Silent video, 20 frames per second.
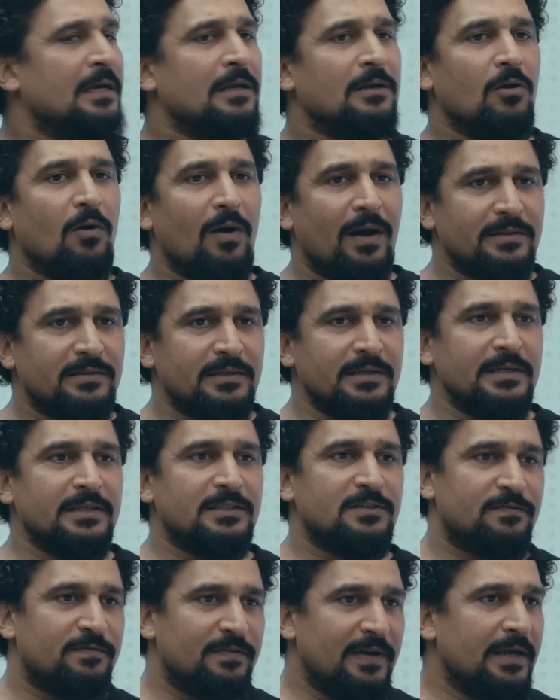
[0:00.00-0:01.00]
No, I think it's
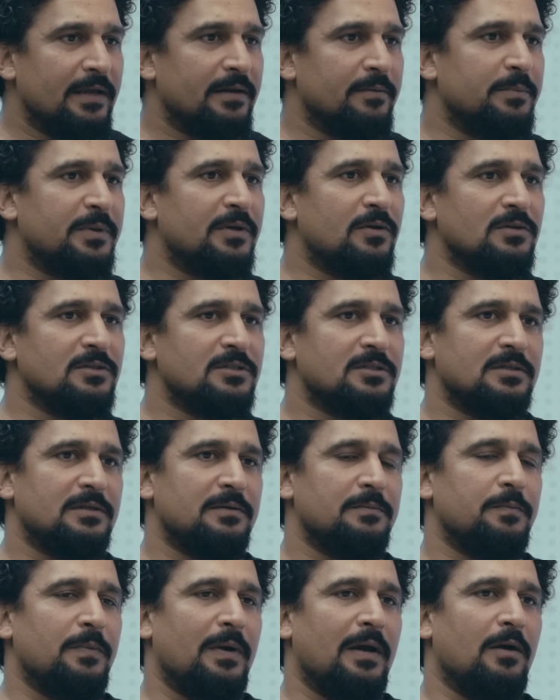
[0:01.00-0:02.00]
fair because
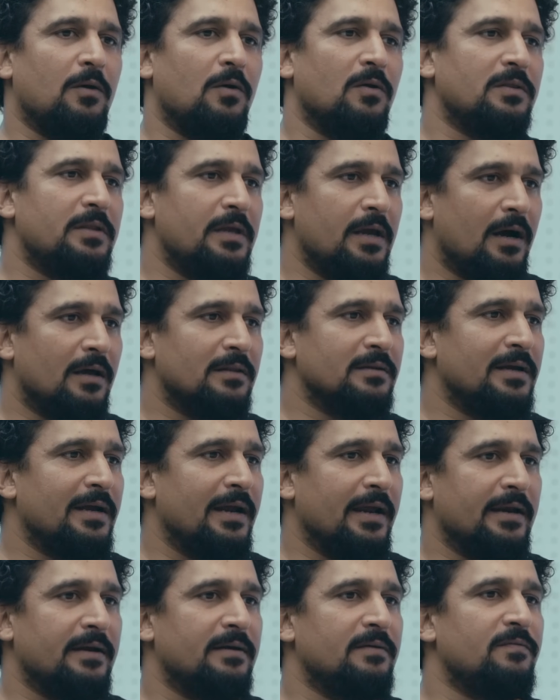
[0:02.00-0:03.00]
on the other
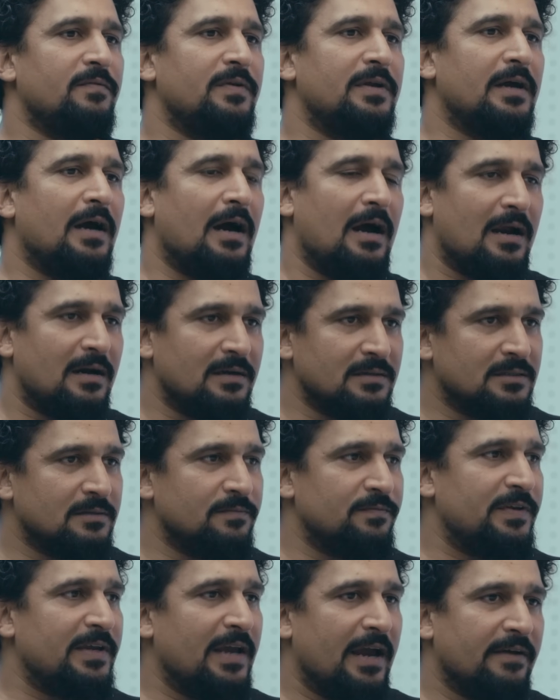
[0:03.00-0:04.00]
hand, we
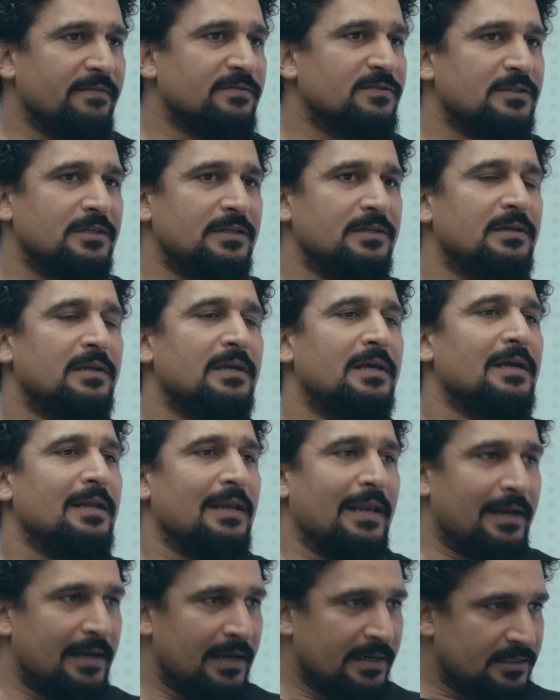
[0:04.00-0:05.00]
have seen,
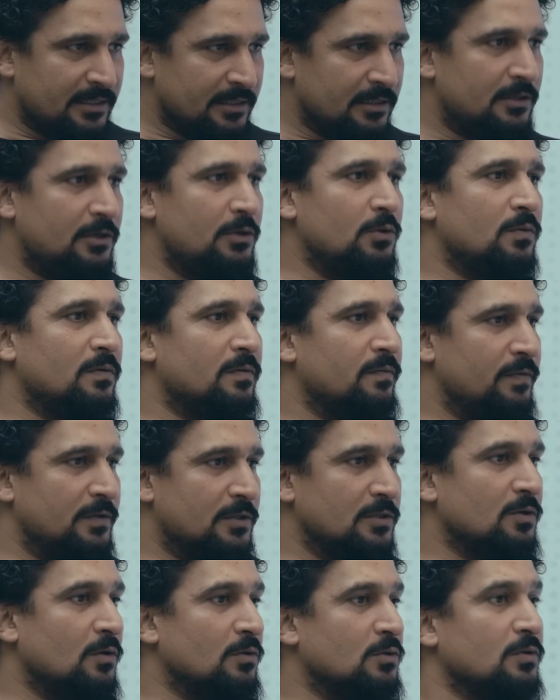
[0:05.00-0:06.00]
like, let's say the Duke, which
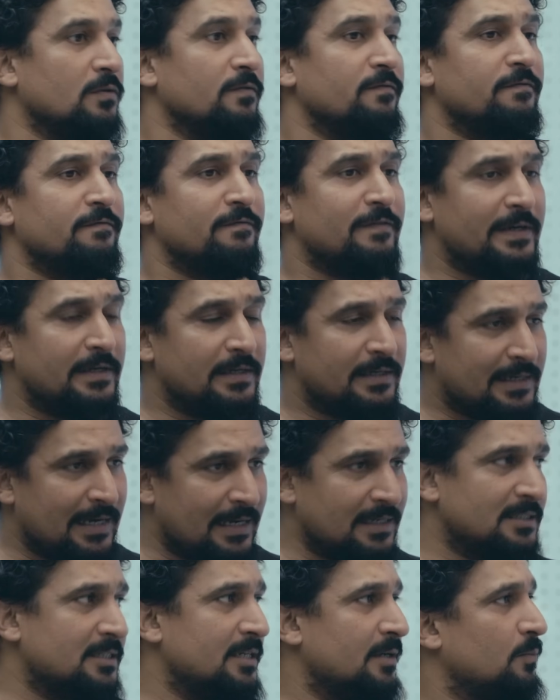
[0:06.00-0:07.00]
is also a
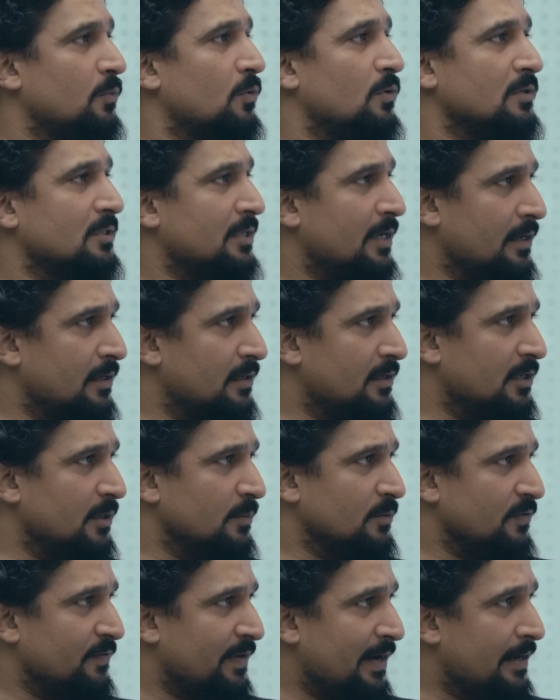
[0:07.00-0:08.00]
fantastic motorcycle in terms
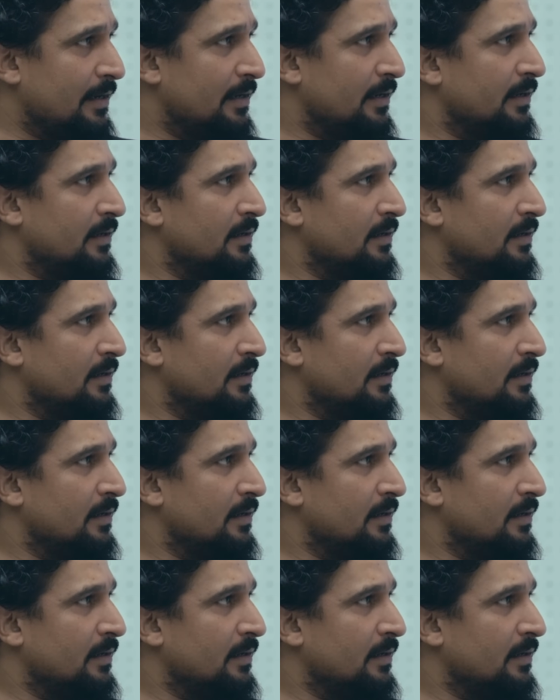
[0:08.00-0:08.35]
of handling.